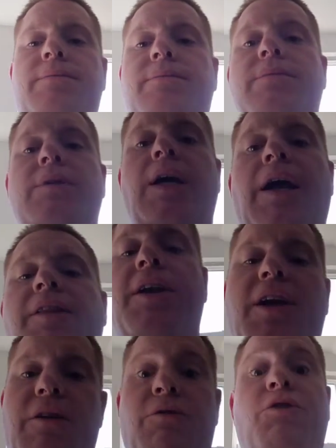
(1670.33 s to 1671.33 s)
and then
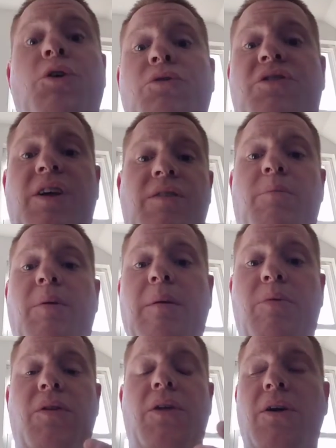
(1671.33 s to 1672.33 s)
confusing the people
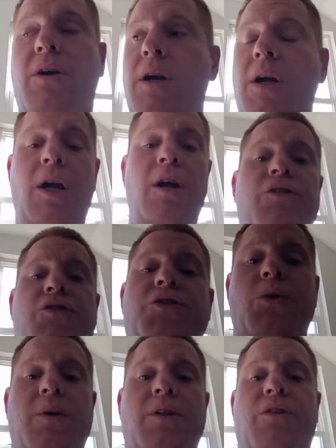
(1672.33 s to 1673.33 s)
that are
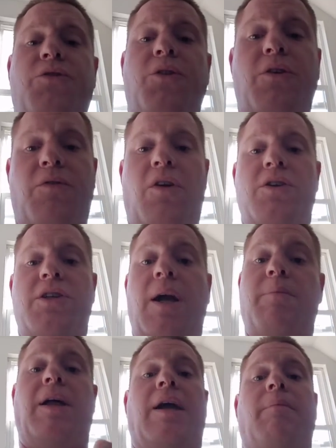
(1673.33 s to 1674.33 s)
doing this for their first time,
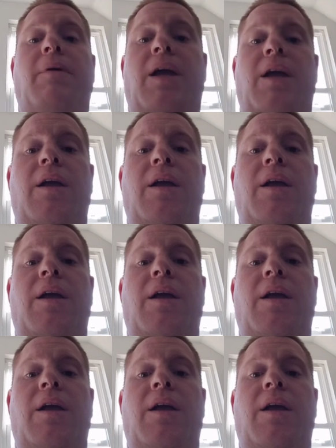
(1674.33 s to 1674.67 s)
like me.